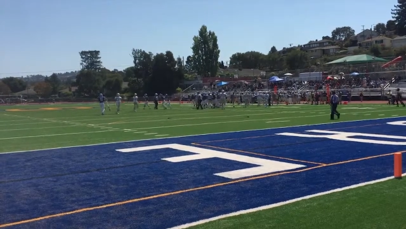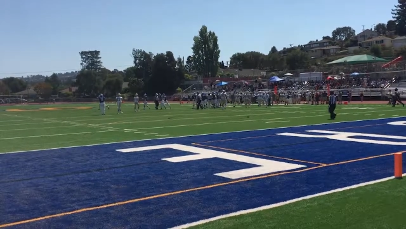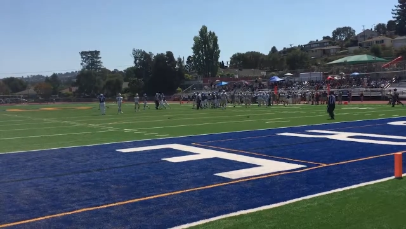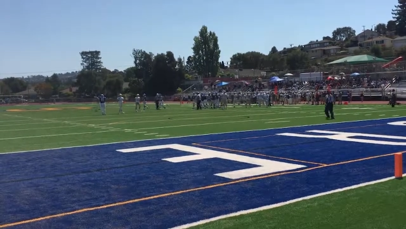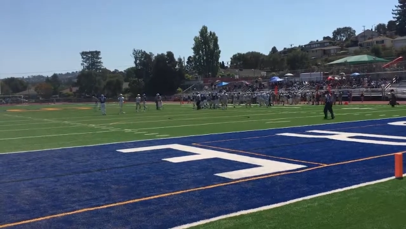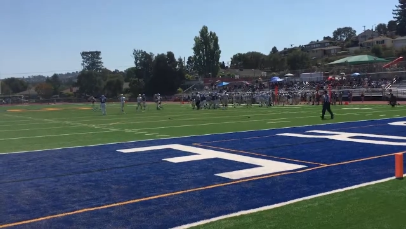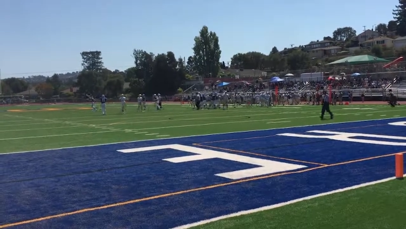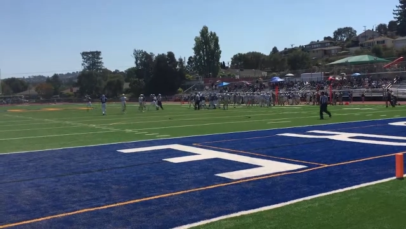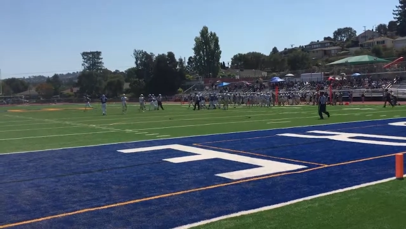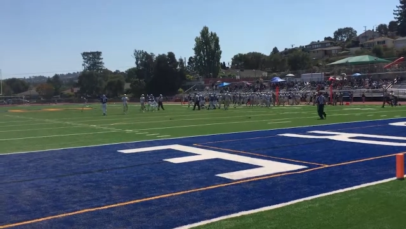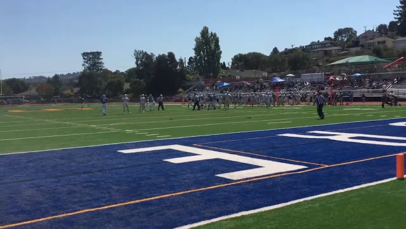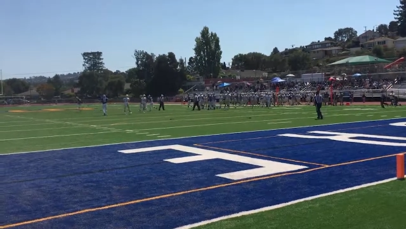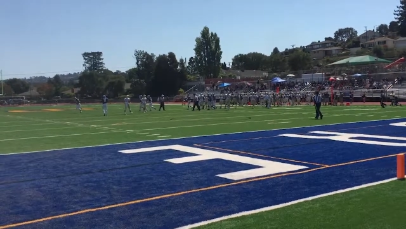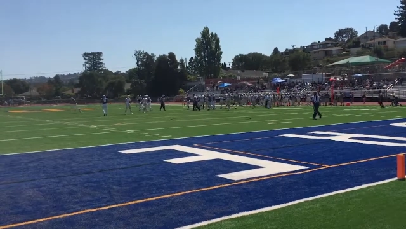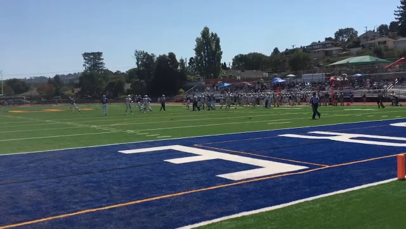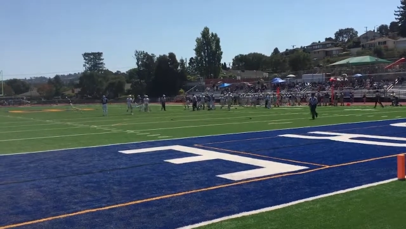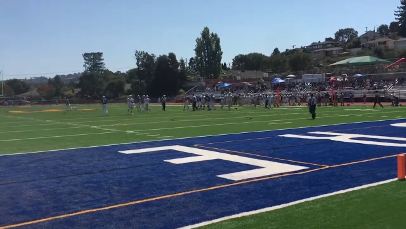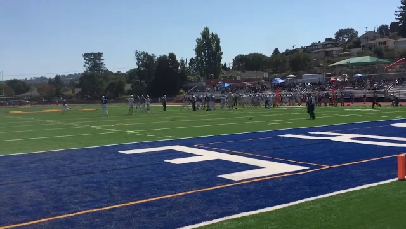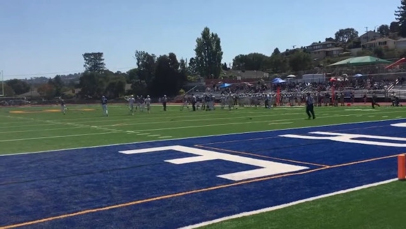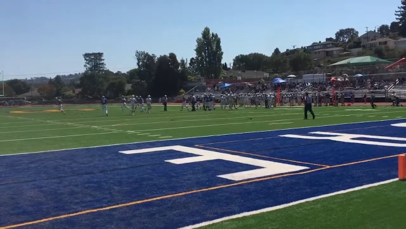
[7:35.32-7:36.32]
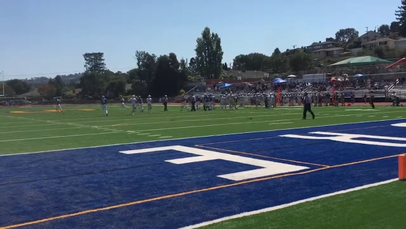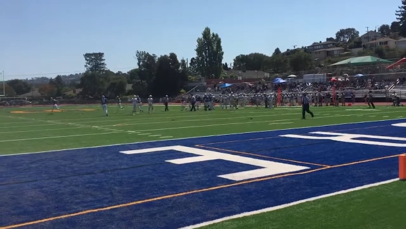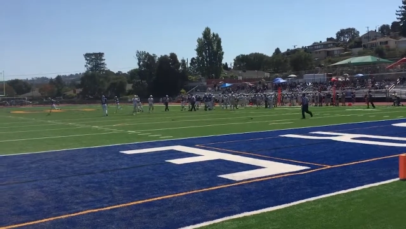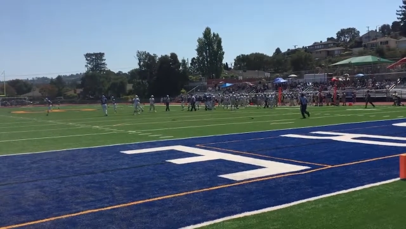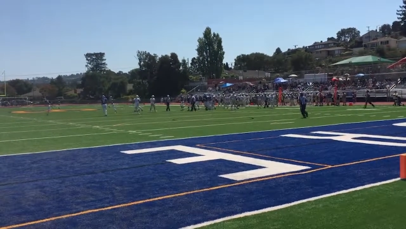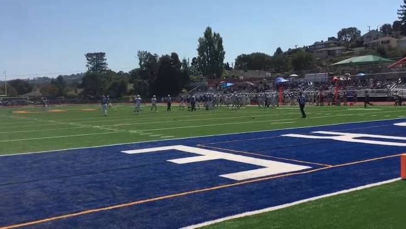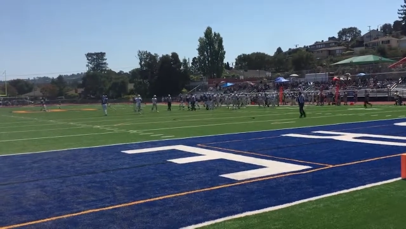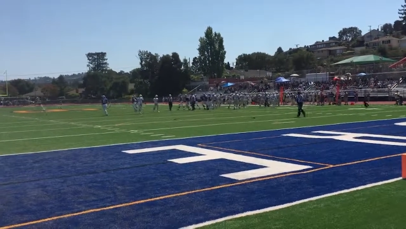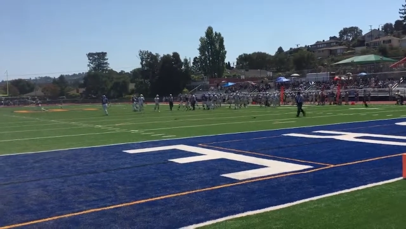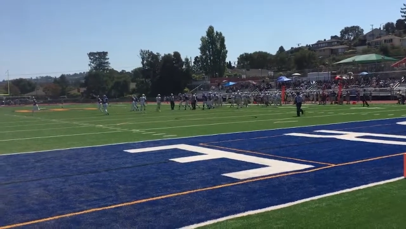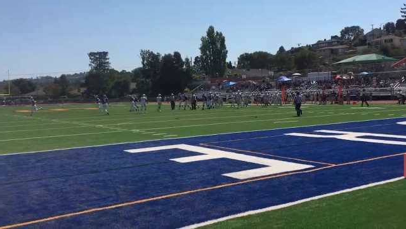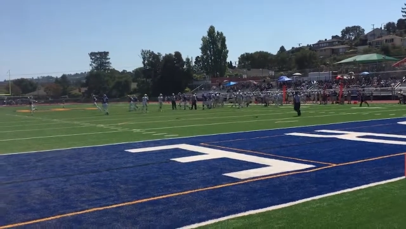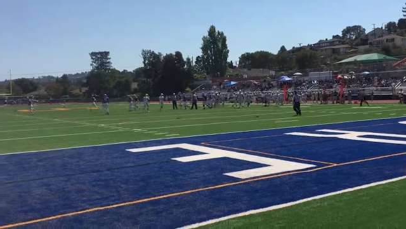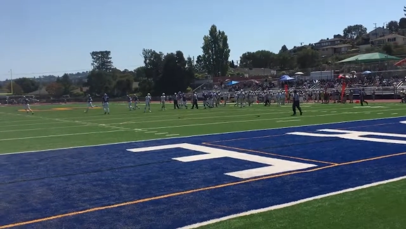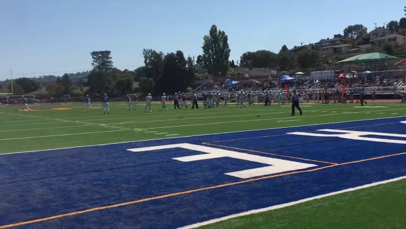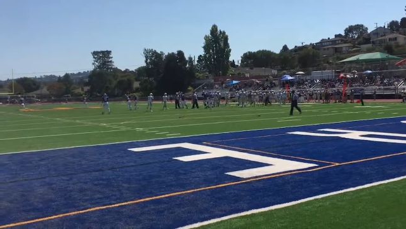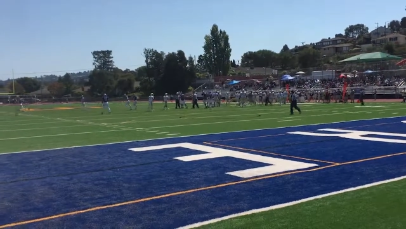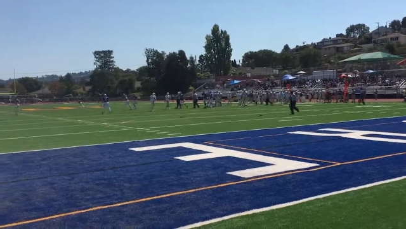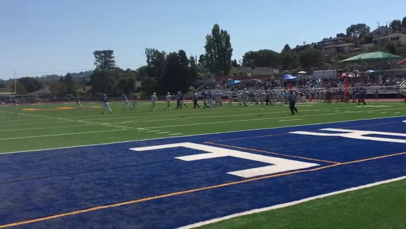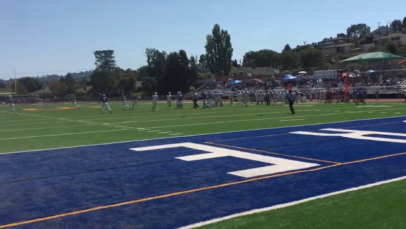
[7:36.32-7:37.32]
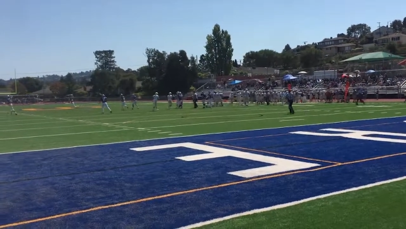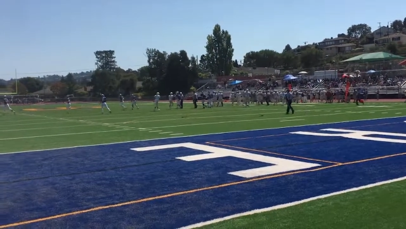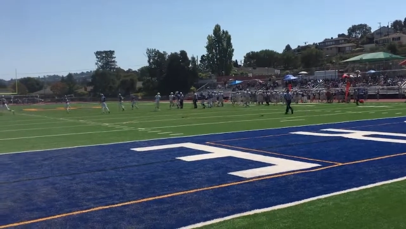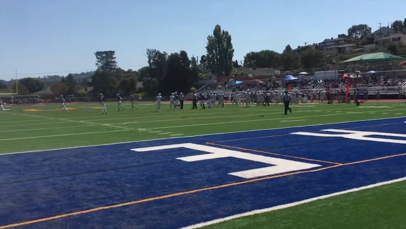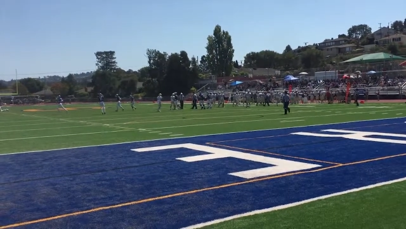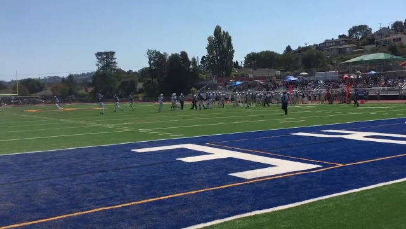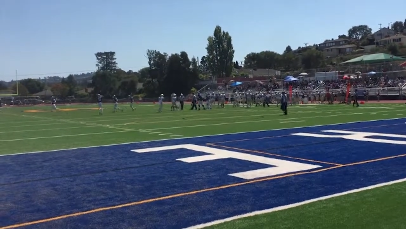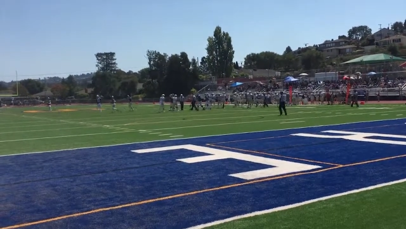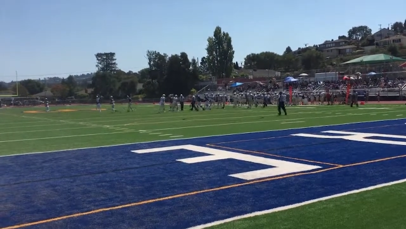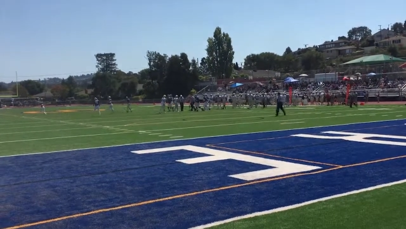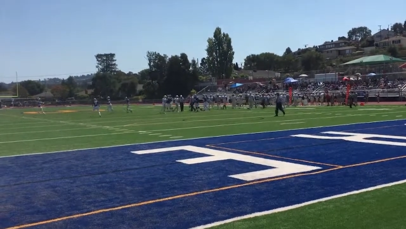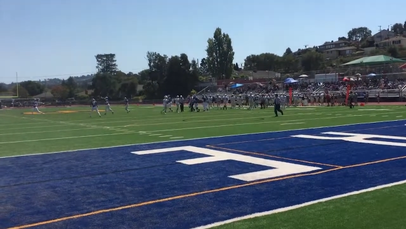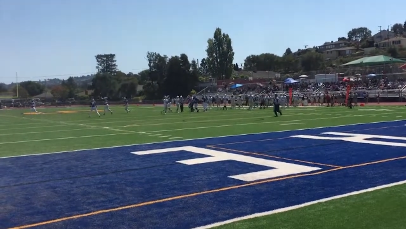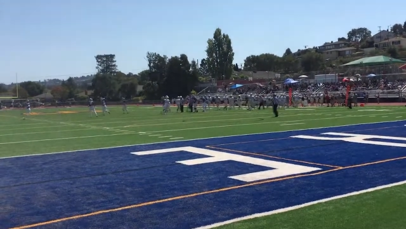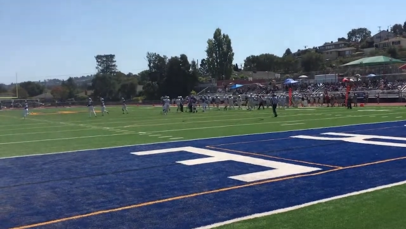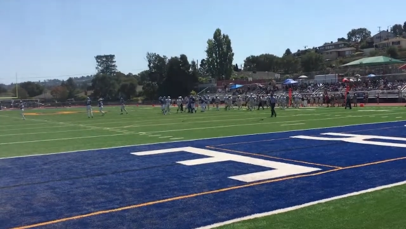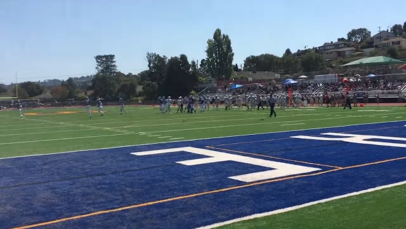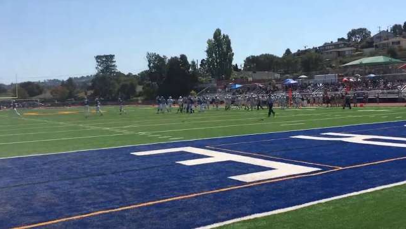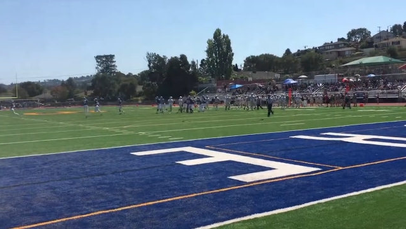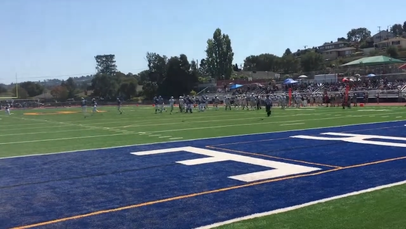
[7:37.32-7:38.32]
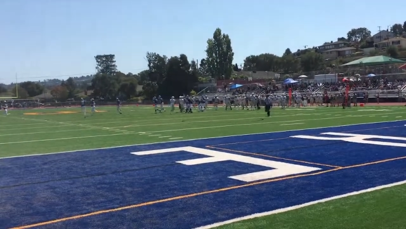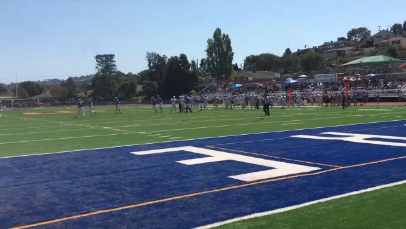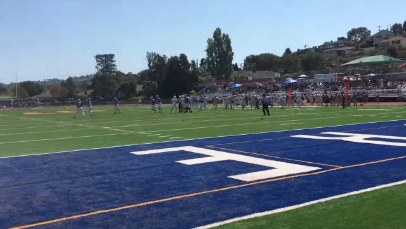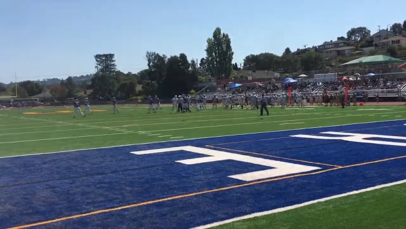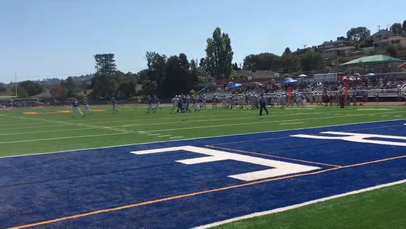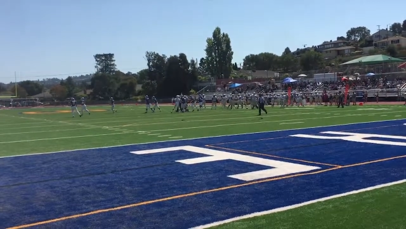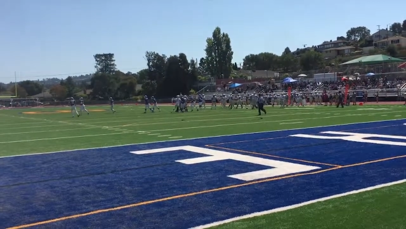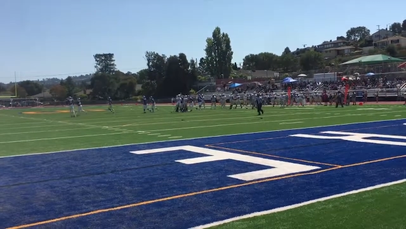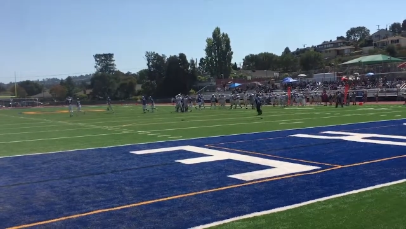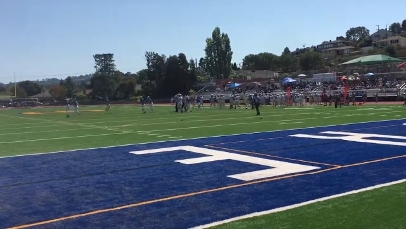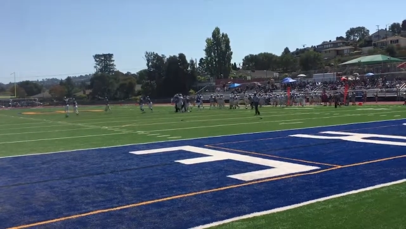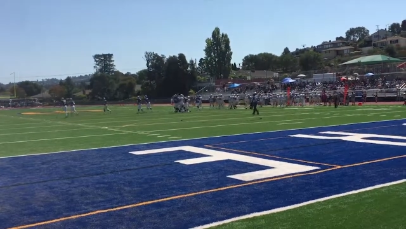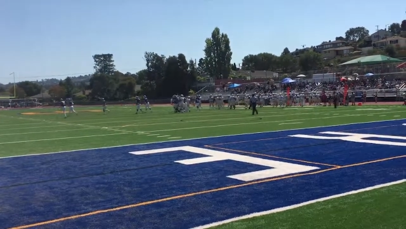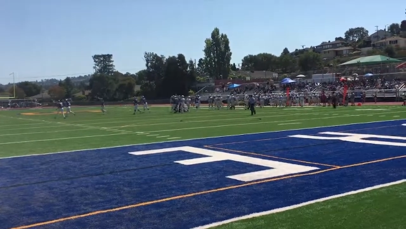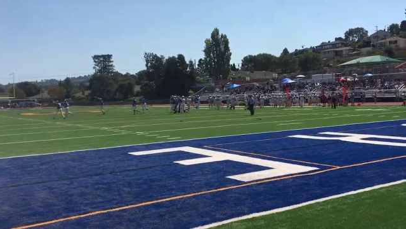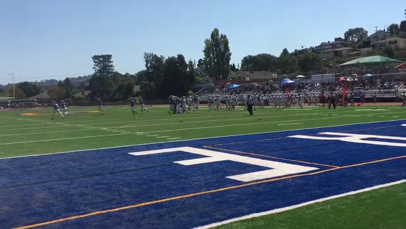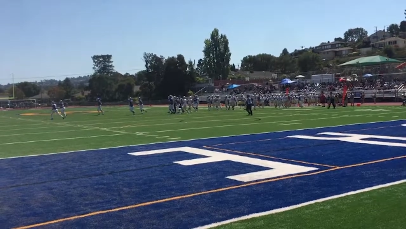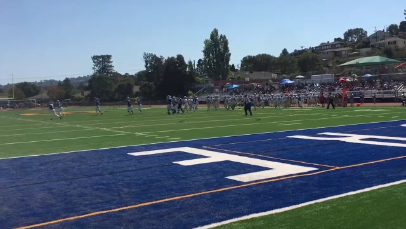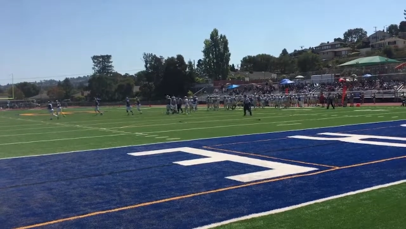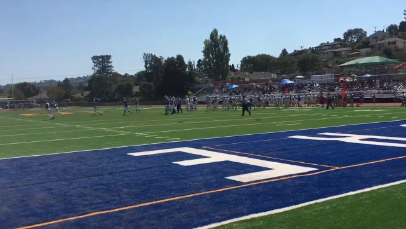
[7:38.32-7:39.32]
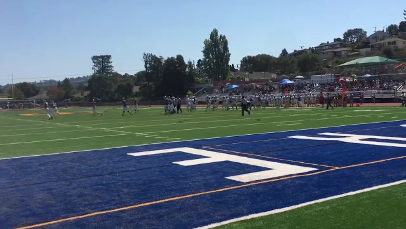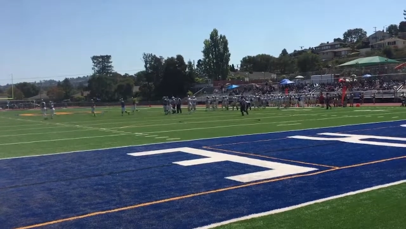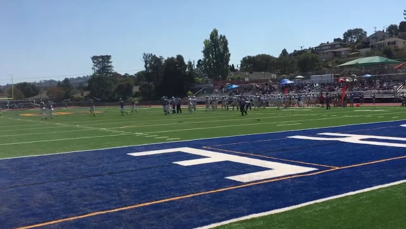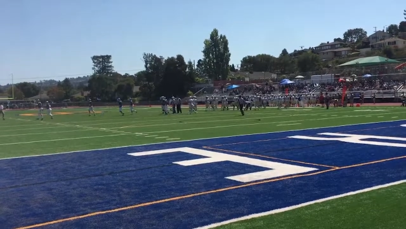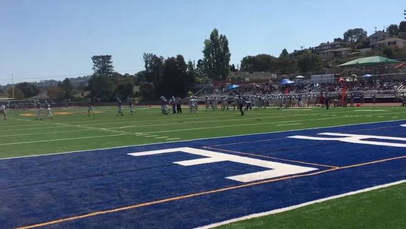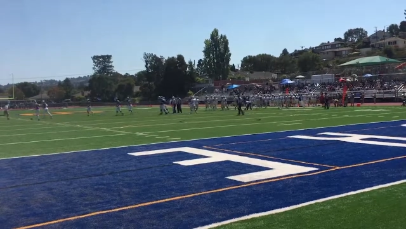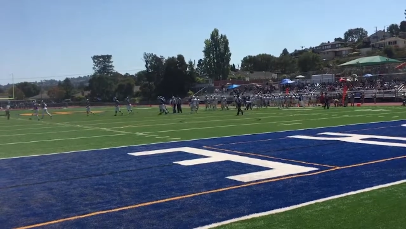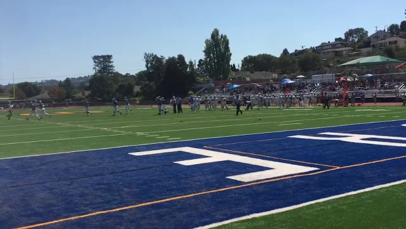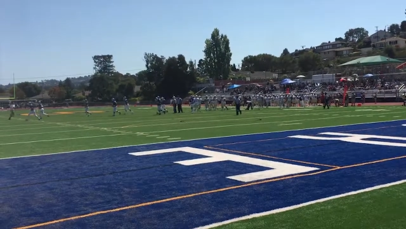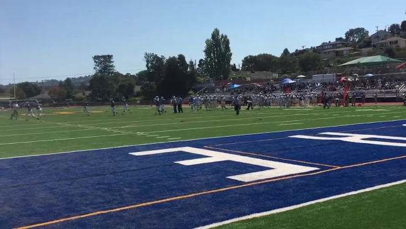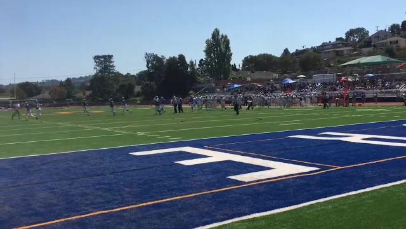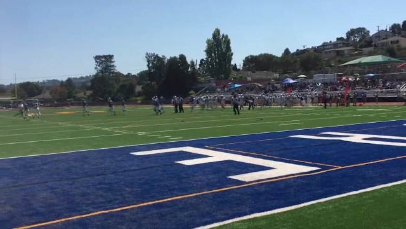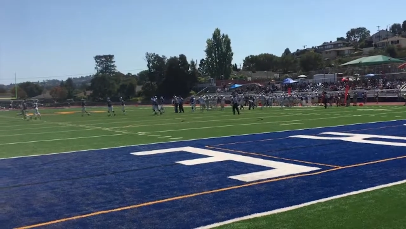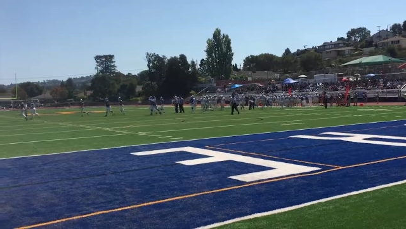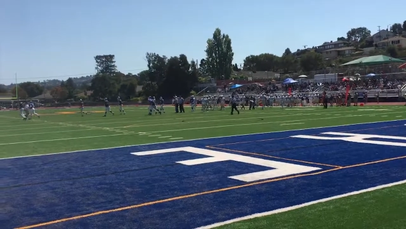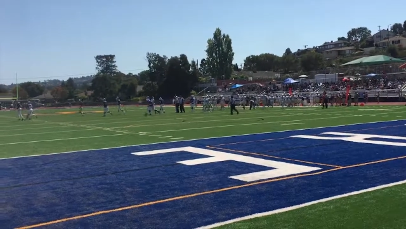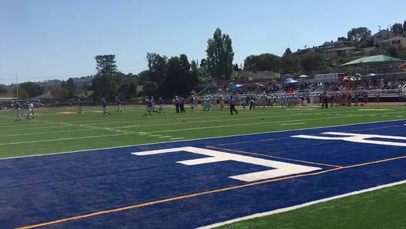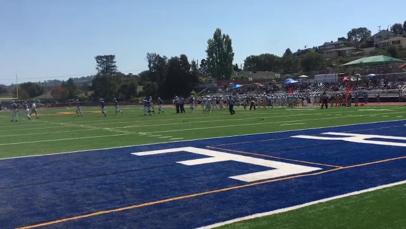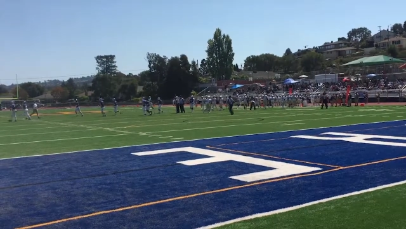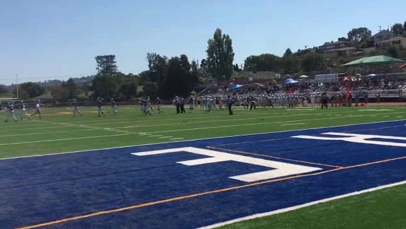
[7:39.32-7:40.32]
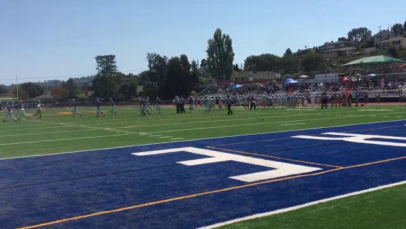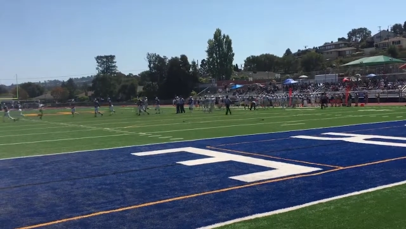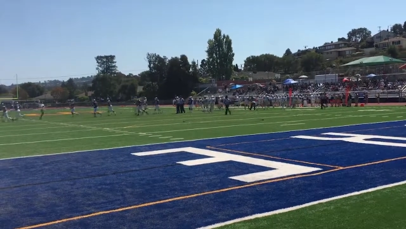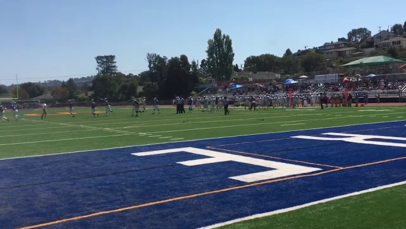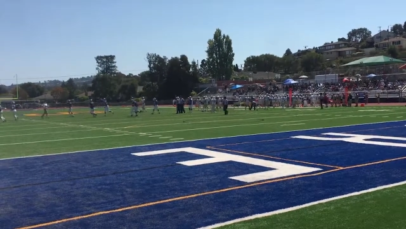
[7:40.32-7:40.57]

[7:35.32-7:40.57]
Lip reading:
No face is visible, so there are no lips to read.